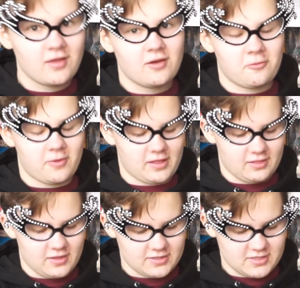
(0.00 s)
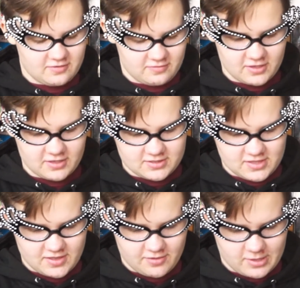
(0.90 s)
Well, I didn't realise
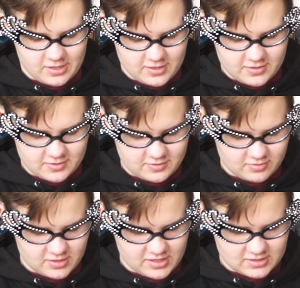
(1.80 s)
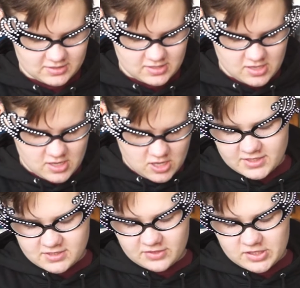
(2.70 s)
that they were here, but let's see. There's
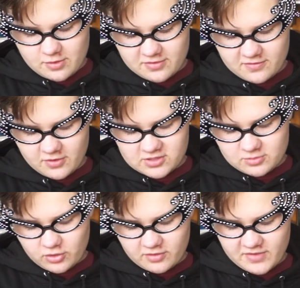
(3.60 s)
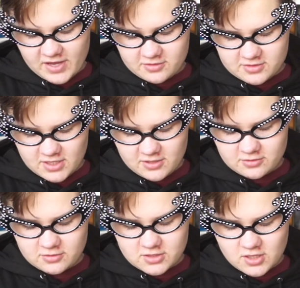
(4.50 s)
the video of the Voldemort and Value
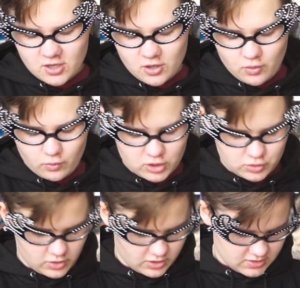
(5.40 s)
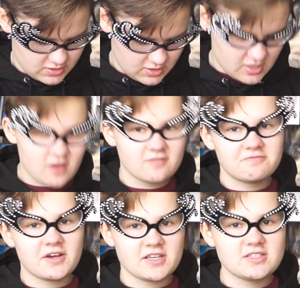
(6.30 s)
salute, which was
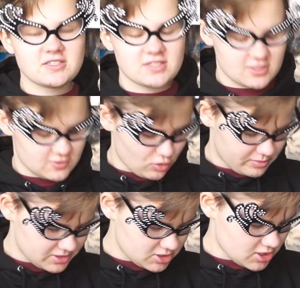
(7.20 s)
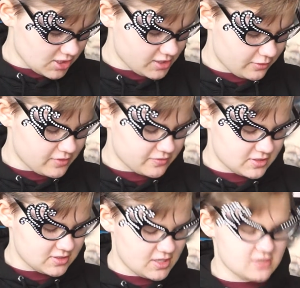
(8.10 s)
funny to see Scorpius struggling with,
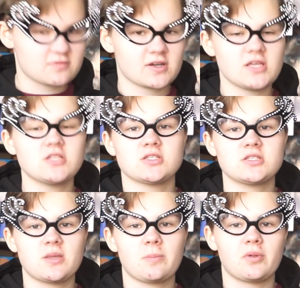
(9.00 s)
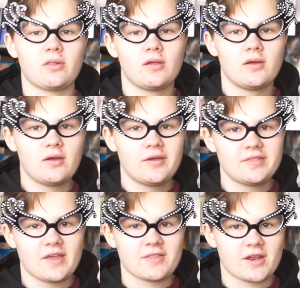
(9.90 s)
because it is really just simple.
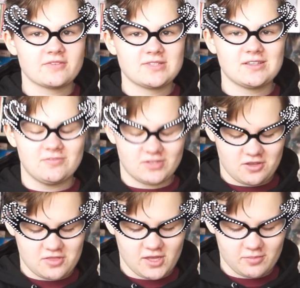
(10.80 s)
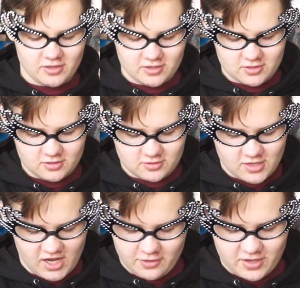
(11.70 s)
Now that I've seen the video they uploaded on
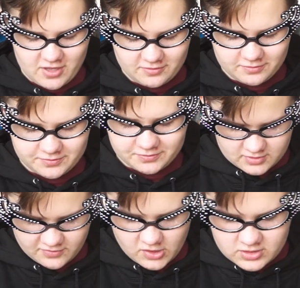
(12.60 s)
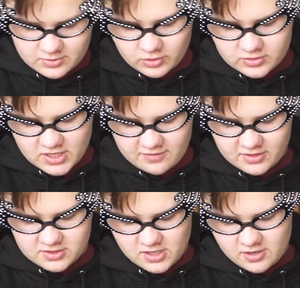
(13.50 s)
Halloween. The Voldemort Day
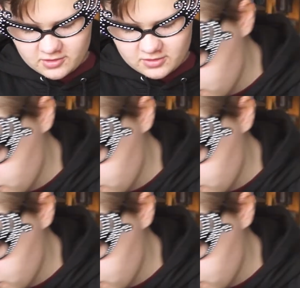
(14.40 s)
video.